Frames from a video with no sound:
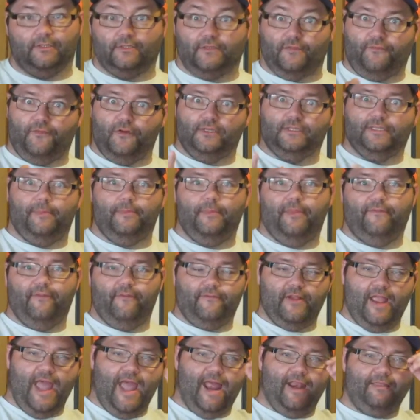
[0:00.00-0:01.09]
It's the first time they've
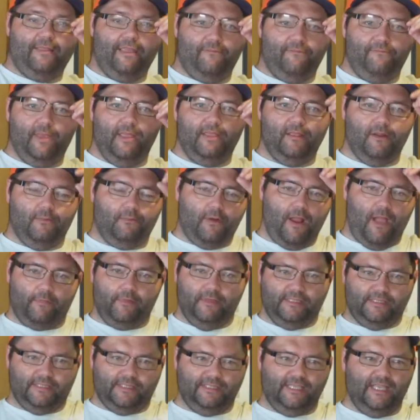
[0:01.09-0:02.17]
ever had it. They've been there
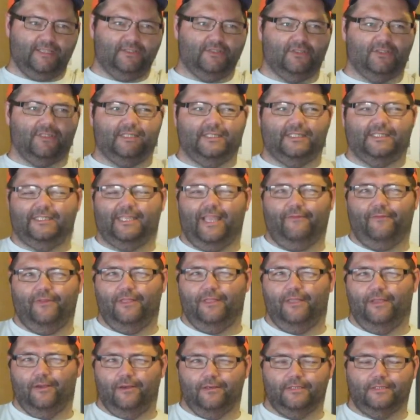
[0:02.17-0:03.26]
probably 6 or 7
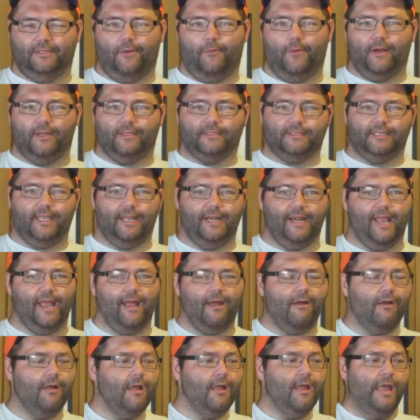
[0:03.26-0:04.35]
years, I want to say
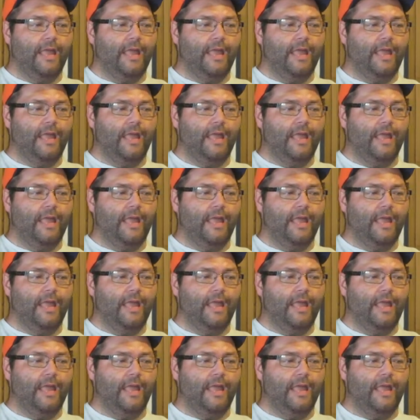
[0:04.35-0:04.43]
now.